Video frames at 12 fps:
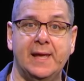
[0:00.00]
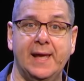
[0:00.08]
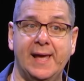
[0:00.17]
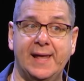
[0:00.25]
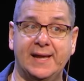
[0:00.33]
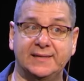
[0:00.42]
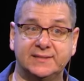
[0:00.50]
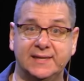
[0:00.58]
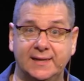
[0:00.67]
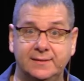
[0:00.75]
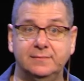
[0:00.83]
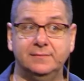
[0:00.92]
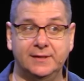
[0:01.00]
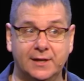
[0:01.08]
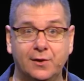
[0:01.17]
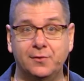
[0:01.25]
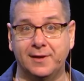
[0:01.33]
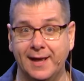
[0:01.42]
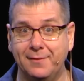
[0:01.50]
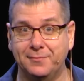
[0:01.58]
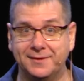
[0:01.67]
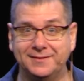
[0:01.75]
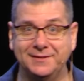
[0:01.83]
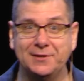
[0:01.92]
And I said, you know,
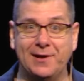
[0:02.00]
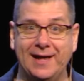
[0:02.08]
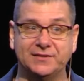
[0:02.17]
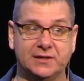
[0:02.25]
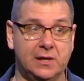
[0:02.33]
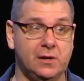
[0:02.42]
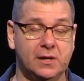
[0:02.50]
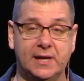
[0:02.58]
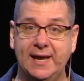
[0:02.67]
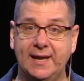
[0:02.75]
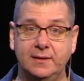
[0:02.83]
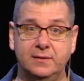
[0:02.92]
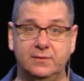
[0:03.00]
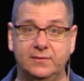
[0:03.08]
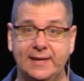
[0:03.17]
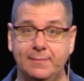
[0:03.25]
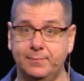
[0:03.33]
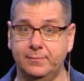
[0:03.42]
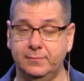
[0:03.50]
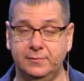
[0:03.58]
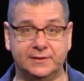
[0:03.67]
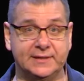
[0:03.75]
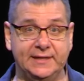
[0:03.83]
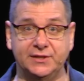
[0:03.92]
how's it going? And they
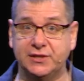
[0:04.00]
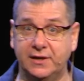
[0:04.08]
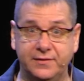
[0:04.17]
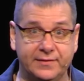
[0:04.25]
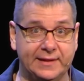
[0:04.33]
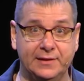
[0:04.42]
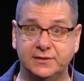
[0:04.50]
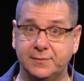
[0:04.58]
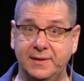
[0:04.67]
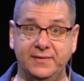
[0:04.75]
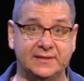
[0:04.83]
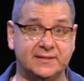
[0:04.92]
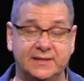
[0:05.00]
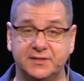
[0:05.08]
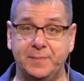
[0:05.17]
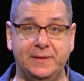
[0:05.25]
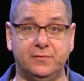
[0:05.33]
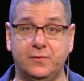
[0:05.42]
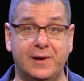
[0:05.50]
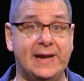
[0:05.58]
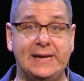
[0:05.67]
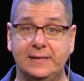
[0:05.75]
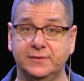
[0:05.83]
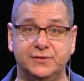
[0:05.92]
looked at each other and they looked at me and they said, it's been
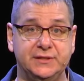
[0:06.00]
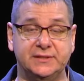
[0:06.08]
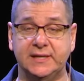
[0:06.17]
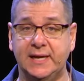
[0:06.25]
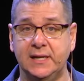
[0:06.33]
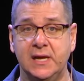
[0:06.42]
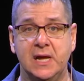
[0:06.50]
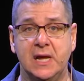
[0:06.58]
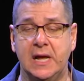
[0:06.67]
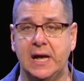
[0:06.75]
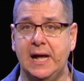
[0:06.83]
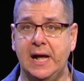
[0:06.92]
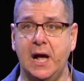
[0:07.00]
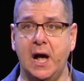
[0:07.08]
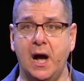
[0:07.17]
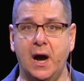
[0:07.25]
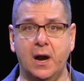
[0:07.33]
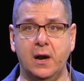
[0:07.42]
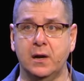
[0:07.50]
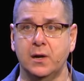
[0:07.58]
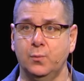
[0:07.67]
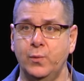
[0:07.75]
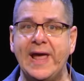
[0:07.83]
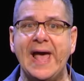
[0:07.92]
great. She said,
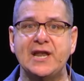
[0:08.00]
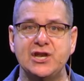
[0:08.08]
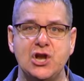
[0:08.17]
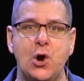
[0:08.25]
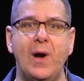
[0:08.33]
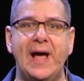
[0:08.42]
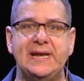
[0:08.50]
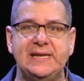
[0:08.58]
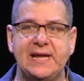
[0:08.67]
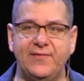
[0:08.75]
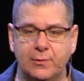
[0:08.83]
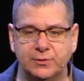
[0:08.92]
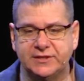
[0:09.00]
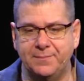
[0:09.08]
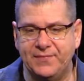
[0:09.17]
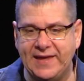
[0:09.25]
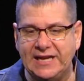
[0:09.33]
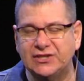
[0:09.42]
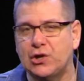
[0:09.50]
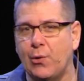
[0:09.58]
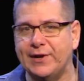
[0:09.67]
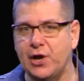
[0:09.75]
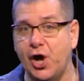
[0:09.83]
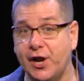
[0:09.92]
we had no idea. There were some things
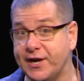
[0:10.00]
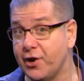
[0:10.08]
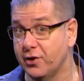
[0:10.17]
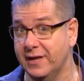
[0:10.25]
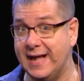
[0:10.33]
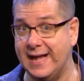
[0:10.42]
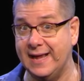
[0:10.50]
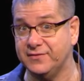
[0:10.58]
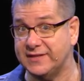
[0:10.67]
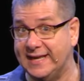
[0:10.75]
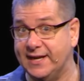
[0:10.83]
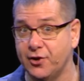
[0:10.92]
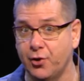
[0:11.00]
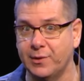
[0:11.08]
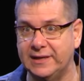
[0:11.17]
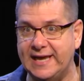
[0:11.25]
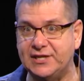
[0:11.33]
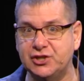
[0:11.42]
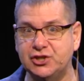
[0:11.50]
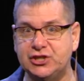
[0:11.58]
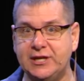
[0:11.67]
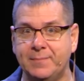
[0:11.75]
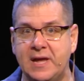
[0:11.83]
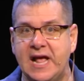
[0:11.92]
going on in our lives and in our
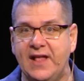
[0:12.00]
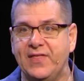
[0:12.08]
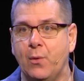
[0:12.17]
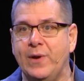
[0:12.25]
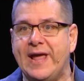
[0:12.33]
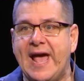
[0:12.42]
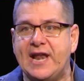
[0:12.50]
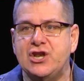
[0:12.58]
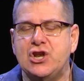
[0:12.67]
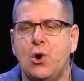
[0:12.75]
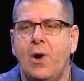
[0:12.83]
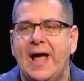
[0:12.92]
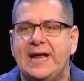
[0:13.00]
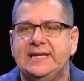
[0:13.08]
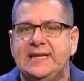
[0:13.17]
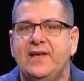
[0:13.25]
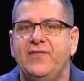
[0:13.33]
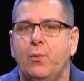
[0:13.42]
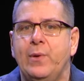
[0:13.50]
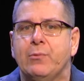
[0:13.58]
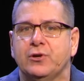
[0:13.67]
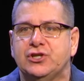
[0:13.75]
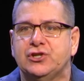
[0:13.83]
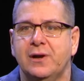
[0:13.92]
relationship that we had no idea that we
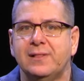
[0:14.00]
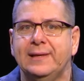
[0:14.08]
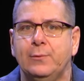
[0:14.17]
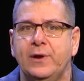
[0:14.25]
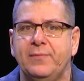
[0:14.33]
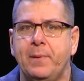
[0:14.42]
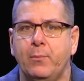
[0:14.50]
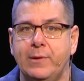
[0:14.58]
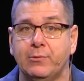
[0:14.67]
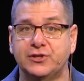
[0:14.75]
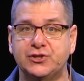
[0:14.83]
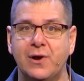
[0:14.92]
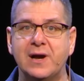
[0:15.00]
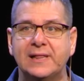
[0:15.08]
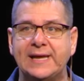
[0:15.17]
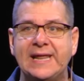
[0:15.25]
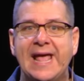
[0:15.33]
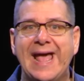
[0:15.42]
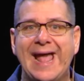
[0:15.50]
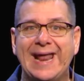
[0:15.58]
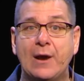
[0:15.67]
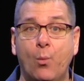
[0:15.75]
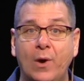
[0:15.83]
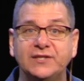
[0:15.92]
were struggling with, but we were struggling. And
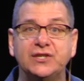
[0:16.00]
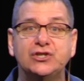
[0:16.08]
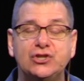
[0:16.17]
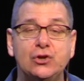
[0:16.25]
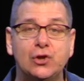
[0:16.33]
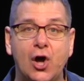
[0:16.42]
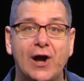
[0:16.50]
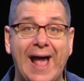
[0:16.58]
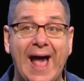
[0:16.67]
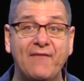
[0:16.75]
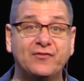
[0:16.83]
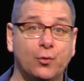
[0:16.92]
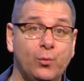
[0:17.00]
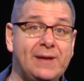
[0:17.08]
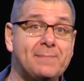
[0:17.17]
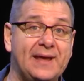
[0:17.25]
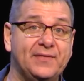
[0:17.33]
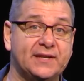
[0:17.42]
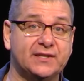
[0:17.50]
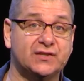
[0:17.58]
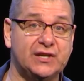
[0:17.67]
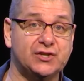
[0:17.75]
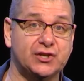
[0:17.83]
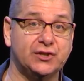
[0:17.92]
it wasn't too long after we made the
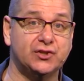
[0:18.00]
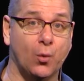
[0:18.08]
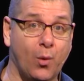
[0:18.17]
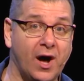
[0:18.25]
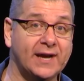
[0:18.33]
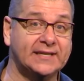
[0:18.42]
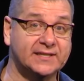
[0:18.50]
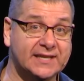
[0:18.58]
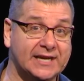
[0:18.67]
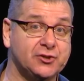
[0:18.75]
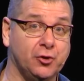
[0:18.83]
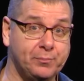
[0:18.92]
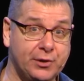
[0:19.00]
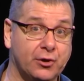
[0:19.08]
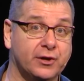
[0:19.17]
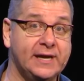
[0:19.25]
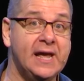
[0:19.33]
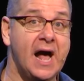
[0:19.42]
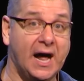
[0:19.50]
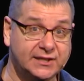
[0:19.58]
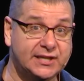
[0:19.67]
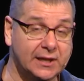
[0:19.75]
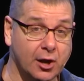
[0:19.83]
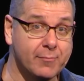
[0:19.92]
decision to walk in sexual purity
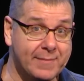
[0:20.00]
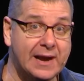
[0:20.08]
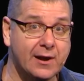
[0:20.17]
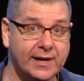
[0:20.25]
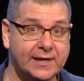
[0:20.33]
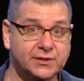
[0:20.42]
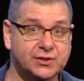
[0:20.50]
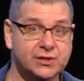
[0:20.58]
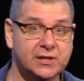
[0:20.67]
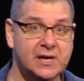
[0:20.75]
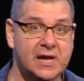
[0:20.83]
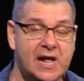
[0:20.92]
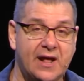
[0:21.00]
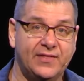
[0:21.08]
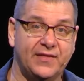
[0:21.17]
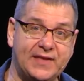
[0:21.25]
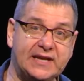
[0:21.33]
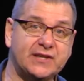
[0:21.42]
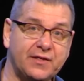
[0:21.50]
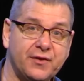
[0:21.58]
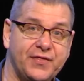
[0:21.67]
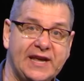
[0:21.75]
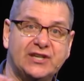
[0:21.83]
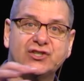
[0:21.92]
until our marriage that these other
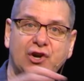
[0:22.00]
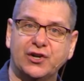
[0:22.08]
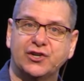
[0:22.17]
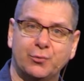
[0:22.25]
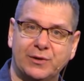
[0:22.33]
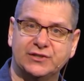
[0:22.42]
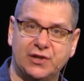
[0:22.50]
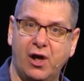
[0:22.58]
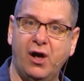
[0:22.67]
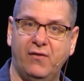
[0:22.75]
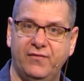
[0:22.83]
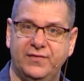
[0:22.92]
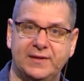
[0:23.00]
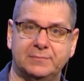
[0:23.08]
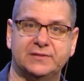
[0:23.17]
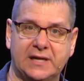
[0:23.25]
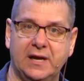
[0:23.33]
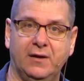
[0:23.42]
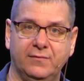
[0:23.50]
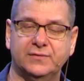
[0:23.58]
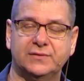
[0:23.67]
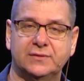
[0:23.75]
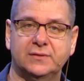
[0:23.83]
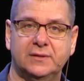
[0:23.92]
things started to resolve
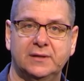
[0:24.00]
themselves.